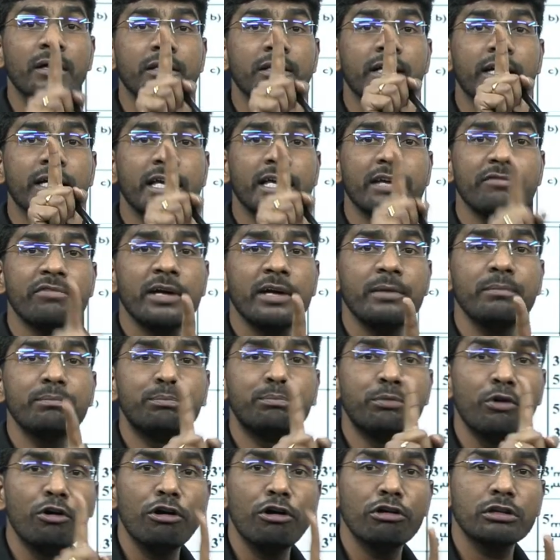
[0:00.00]
They
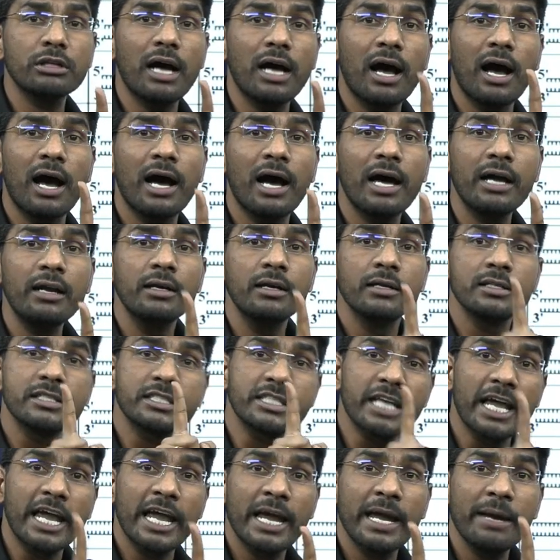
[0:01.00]
given both are
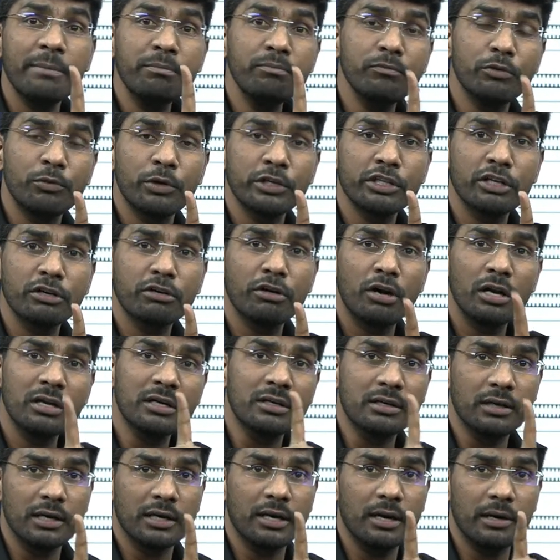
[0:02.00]
same what they call
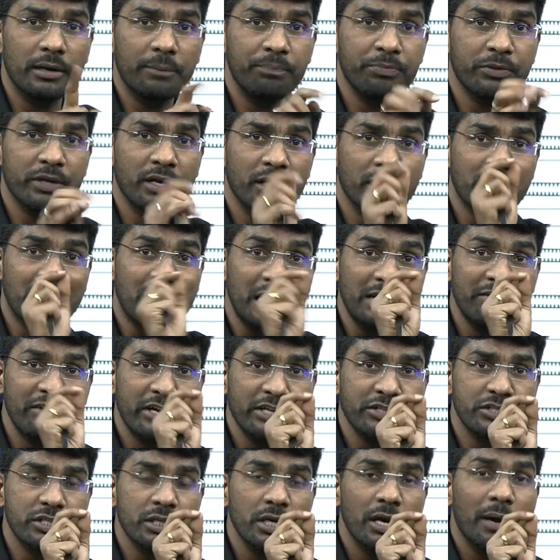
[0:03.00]
uh, um, uh,
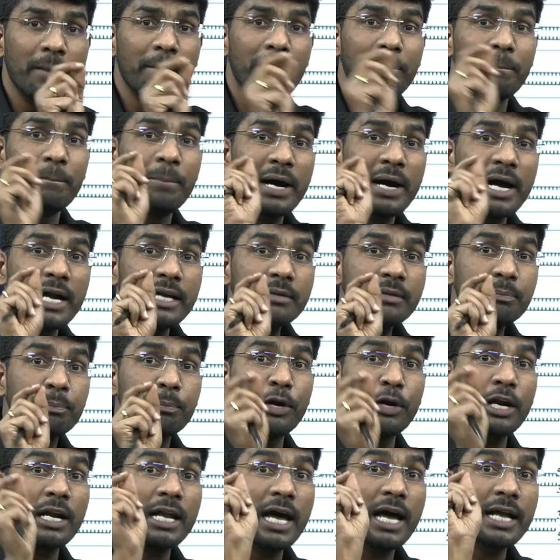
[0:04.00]
cleavage, but
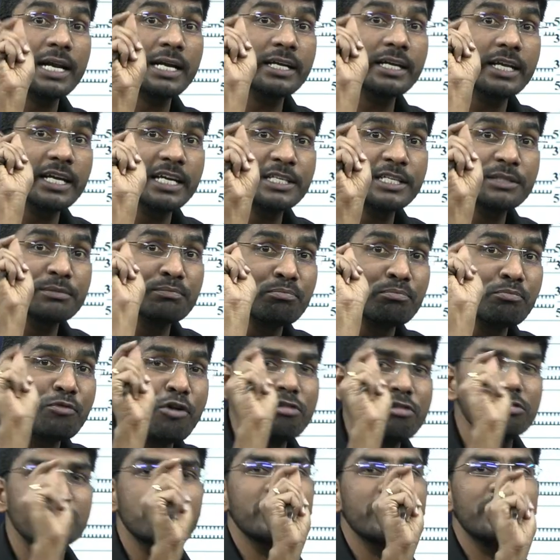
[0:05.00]
polarity is
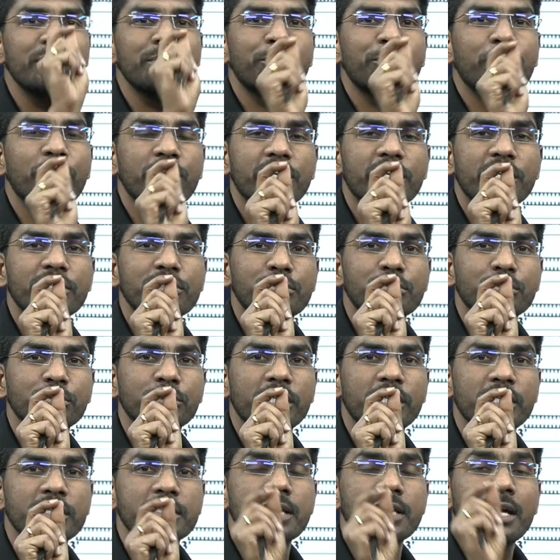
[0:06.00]
most important,
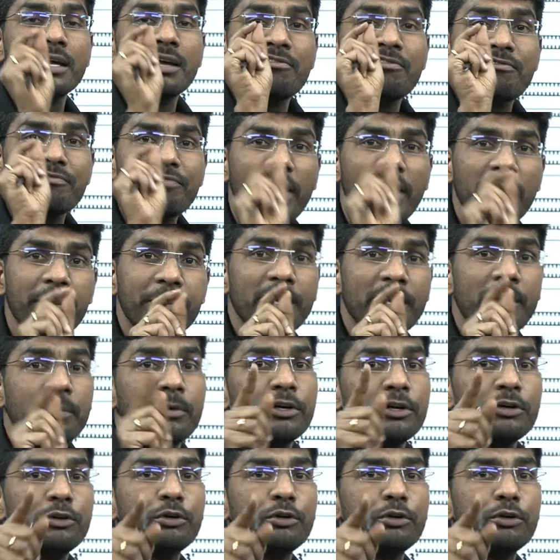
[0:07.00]
students. Five prime.